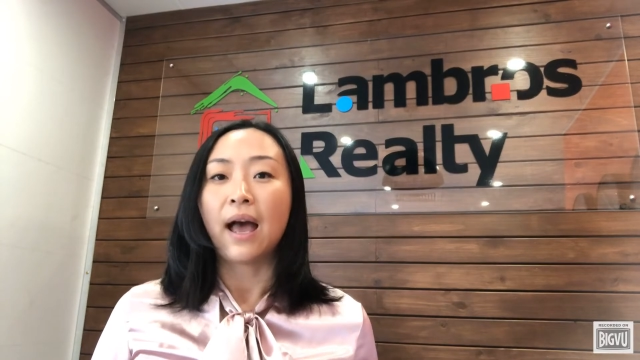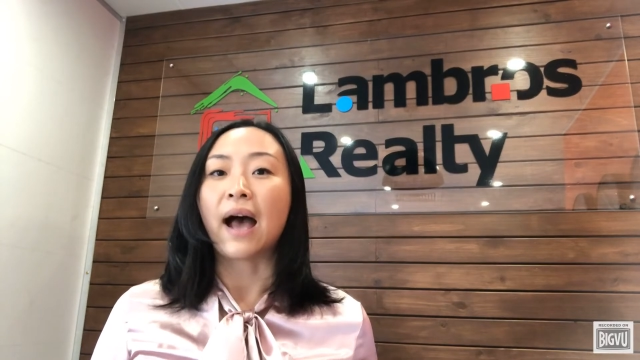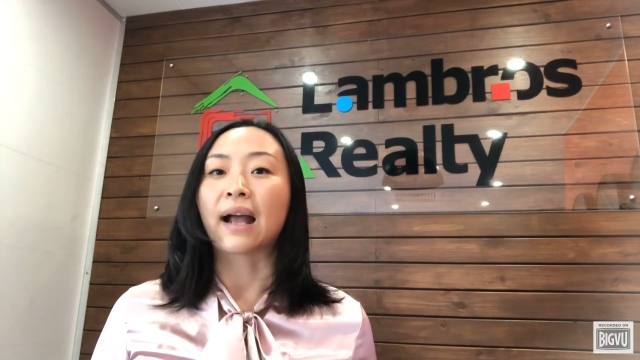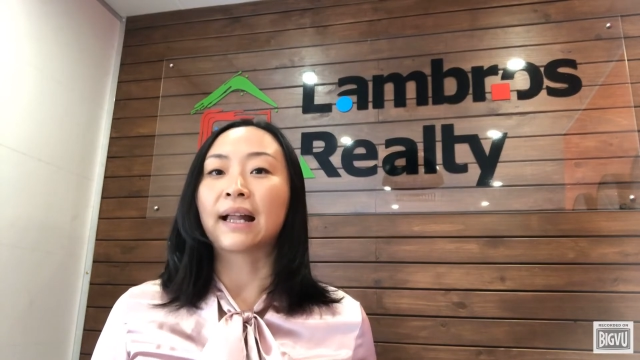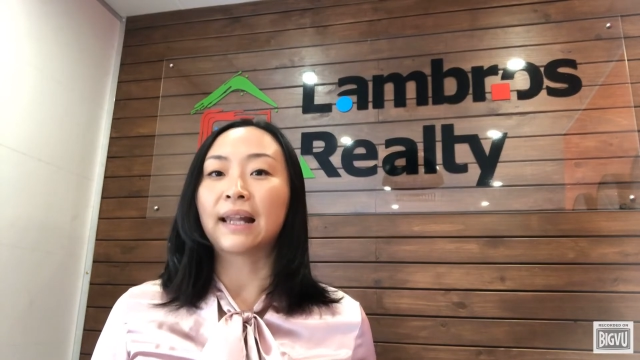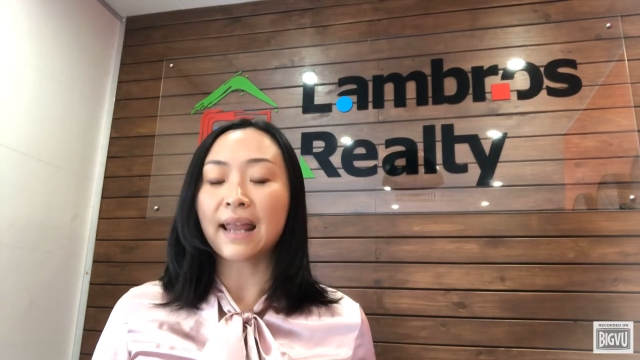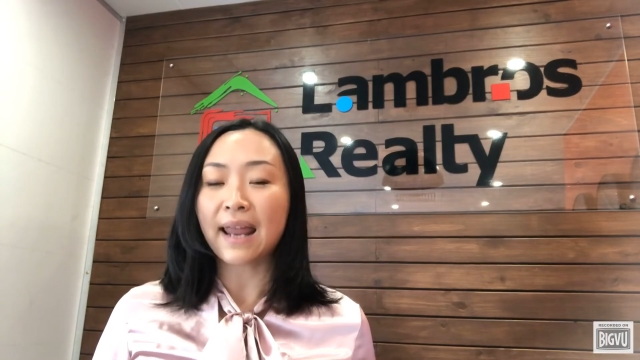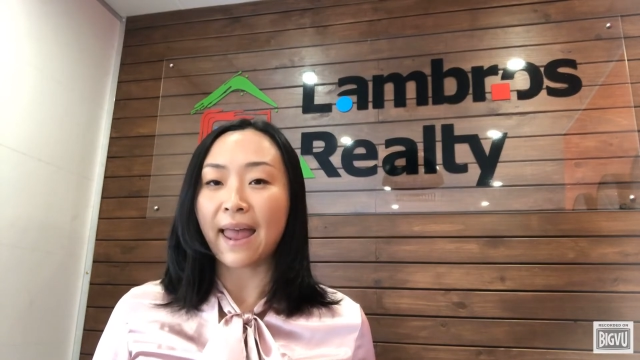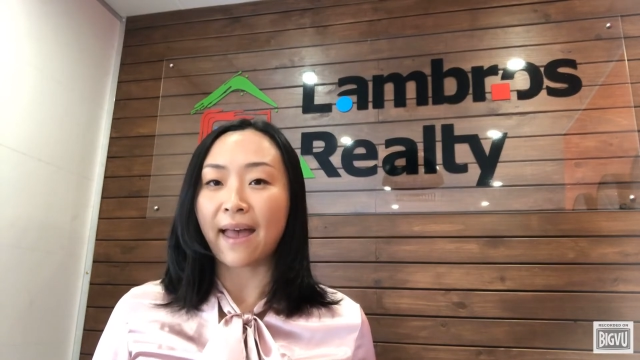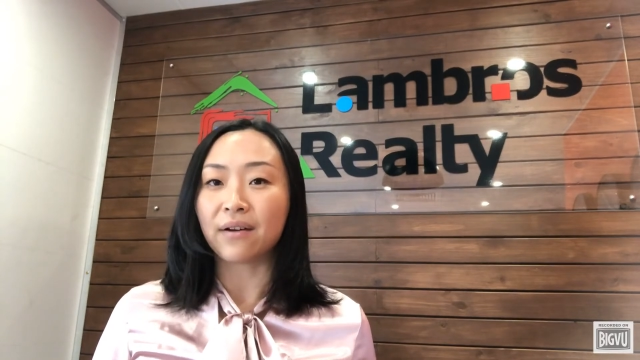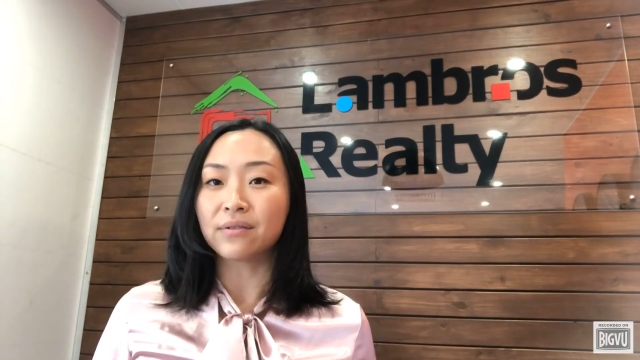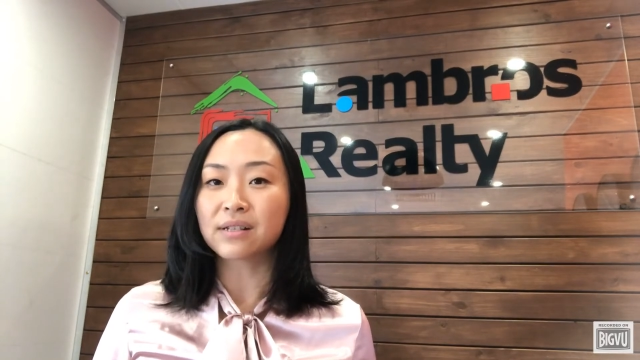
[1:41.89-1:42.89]
A clean
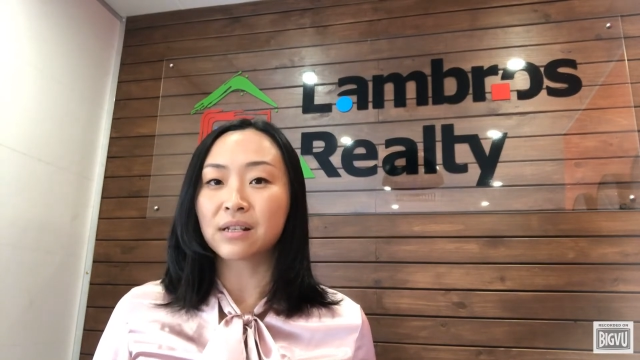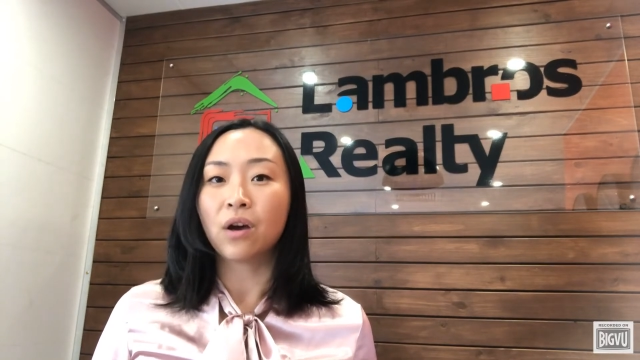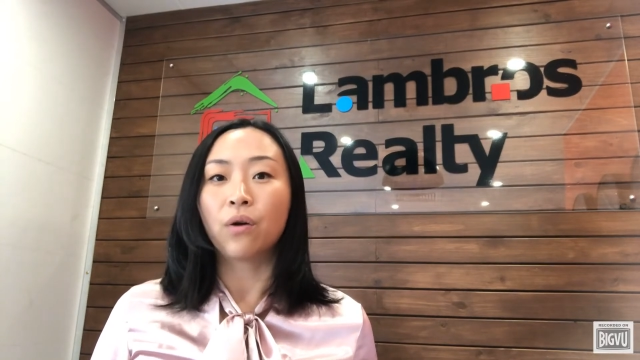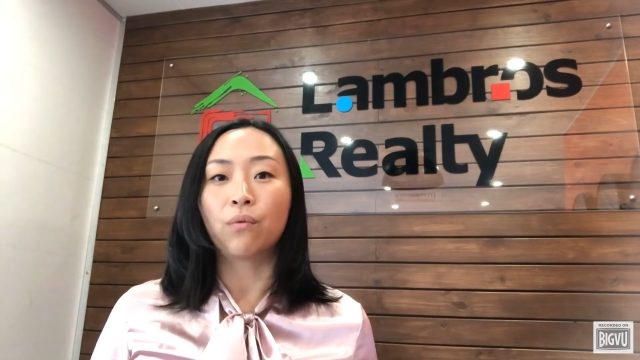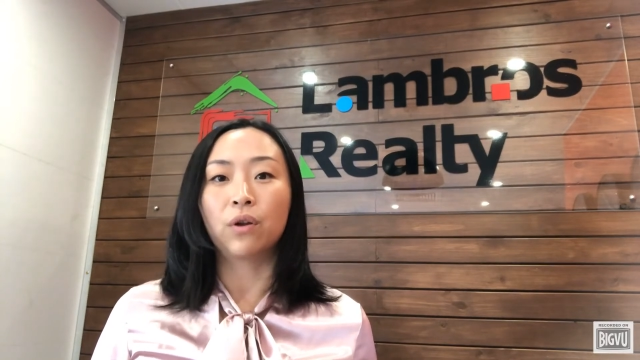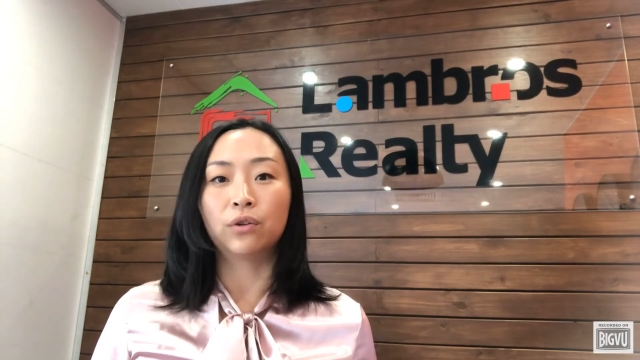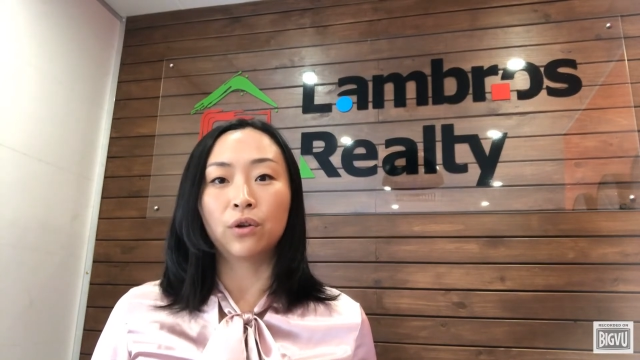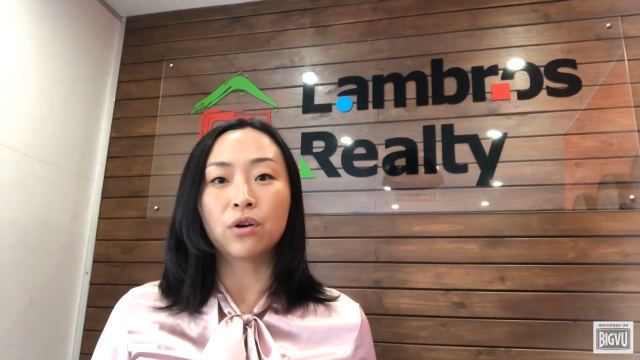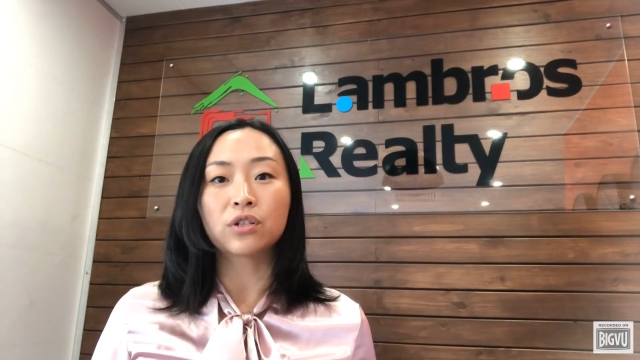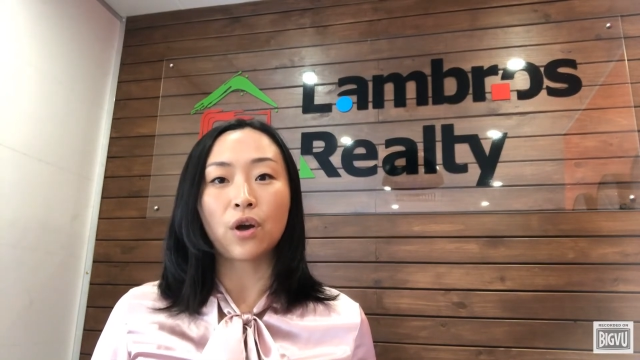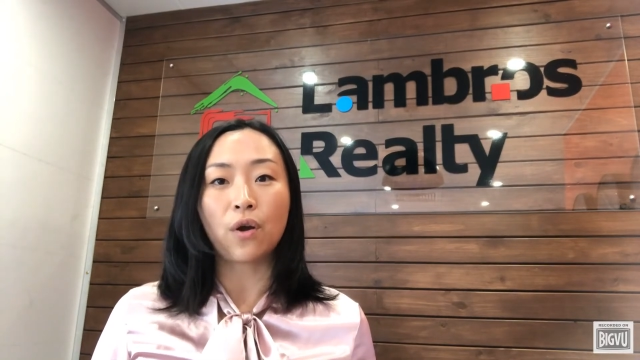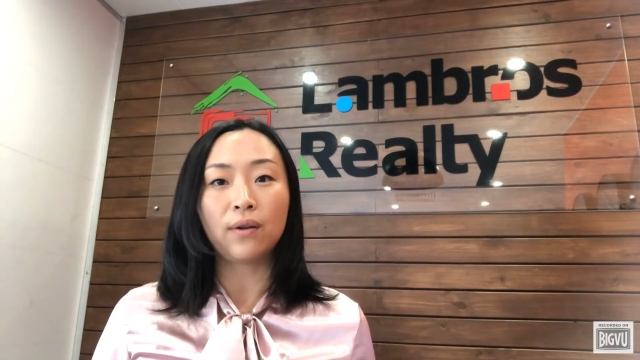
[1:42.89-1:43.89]
house will
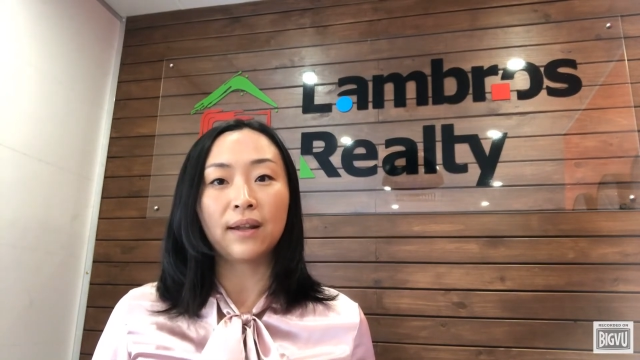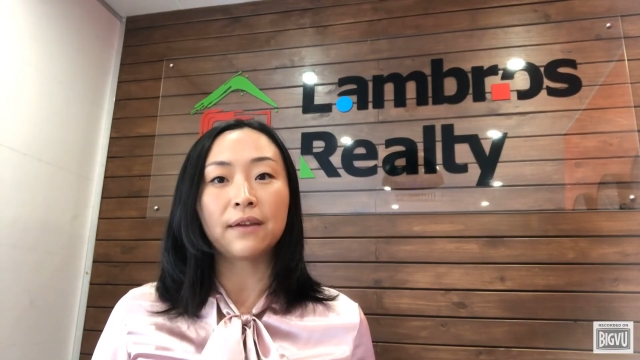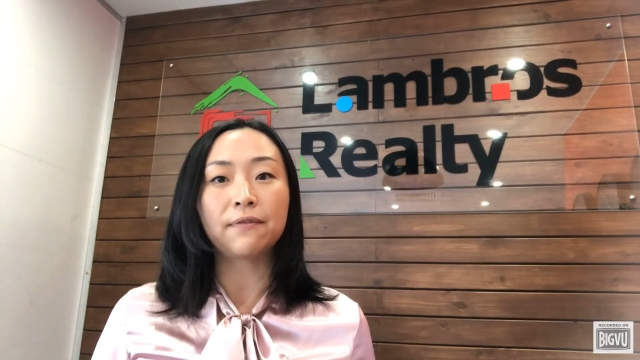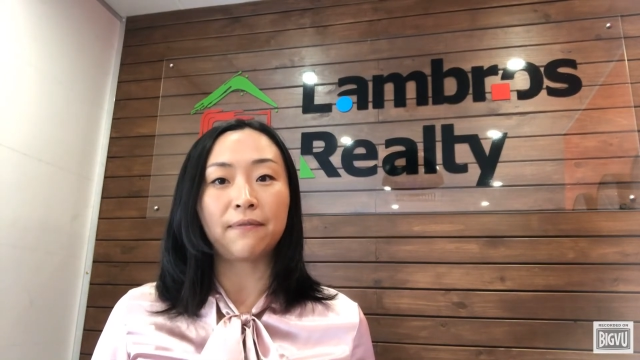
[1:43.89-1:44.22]
not only